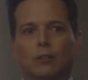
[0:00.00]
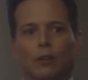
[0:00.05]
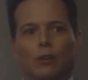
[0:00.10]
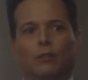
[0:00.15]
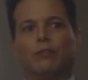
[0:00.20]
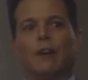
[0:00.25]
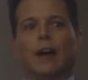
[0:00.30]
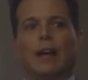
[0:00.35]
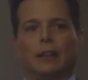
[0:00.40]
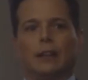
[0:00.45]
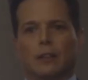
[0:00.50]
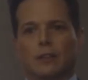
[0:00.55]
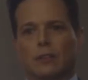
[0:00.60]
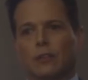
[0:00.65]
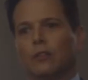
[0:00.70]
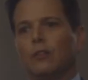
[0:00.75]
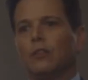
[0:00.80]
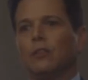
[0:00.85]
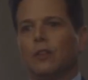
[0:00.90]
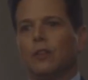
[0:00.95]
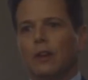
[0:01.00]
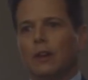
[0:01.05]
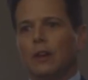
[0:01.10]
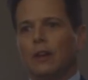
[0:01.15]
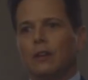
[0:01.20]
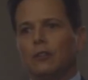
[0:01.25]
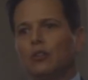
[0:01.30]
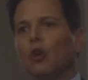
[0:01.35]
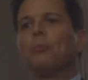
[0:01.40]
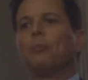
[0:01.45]
violence.
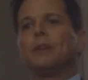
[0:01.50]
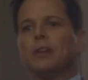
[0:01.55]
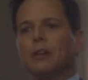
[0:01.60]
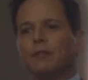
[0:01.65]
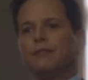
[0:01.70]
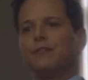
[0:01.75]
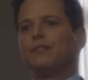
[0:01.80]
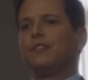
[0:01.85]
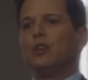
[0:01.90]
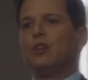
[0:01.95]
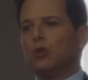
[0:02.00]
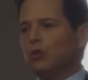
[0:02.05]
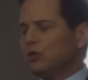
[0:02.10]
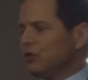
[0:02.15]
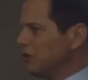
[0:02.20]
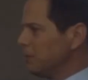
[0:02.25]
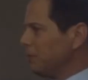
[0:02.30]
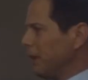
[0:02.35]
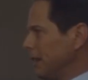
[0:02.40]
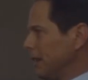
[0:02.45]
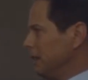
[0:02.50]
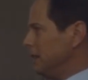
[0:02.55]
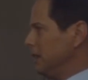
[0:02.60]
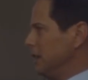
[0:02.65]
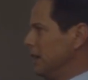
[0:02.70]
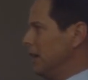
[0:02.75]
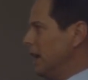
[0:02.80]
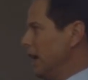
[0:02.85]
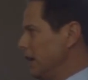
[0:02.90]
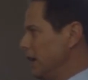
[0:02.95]
Don't be confused by the
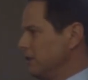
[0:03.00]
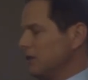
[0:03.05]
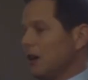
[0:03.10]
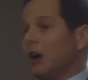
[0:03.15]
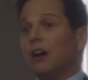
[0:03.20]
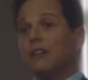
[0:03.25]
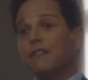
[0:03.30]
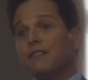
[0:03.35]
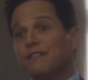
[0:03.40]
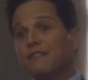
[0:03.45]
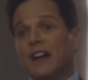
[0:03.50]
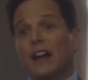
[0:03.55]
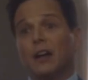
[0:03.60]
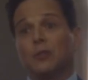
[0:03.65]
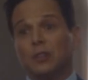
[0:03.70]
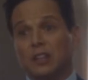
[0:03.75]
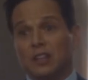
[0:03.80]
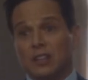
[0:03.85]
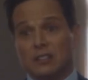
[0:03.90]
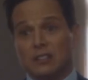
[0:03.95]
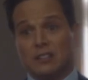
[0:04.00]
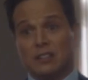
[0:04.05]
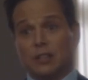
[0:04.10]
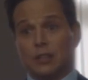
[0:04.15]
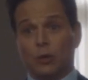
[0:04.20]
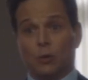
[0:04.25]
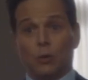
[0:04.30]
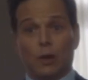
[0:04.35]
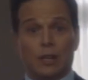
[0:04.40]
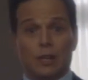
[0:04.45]
DA's unfounded
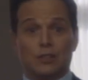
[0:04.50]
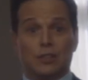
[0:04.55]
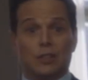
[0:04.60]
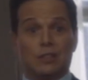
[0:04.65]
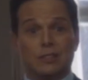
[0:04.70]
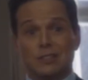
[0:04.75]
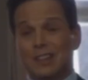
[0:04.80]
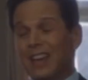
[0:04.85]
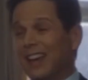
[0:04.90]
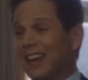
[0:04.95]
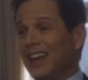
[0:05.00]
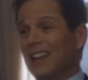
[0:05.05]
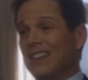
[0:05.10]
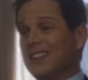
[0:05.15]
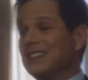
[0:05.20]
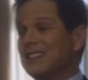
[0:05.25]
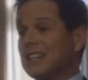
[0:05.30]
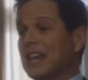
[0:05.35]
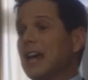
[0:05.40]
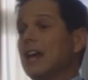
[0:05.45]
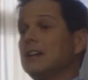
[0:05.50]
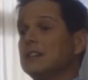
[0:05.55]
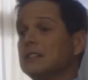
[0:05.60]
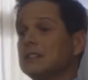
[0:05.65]
insinuations. This case